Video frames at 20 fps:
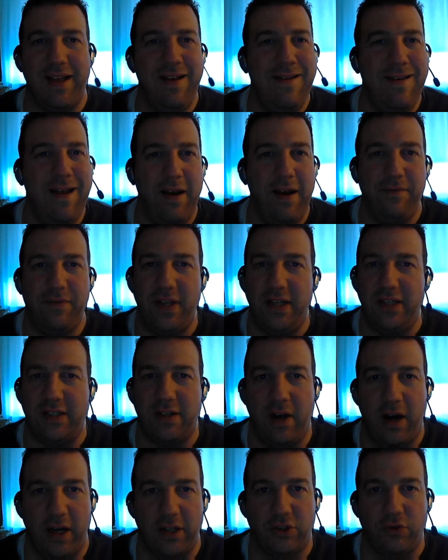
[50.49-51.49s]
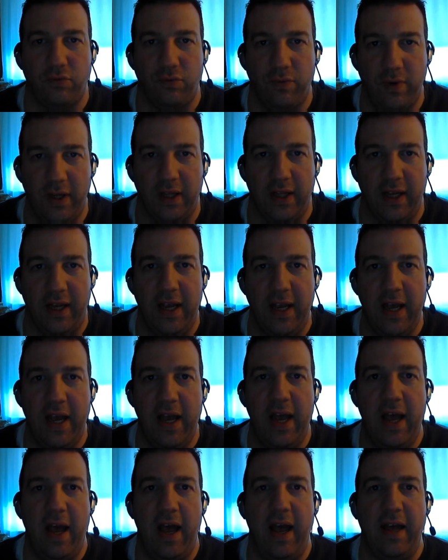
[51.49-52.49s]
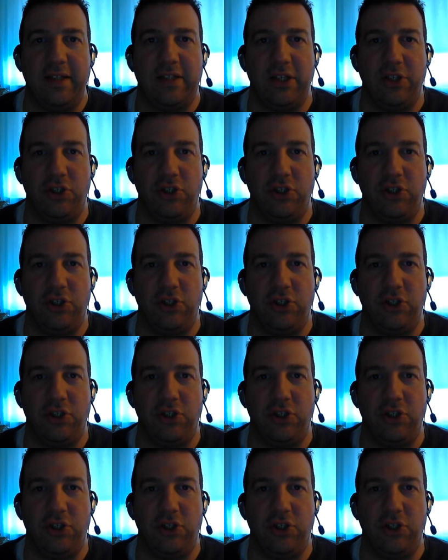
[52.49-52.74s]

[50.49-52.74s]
None of these cuts really, as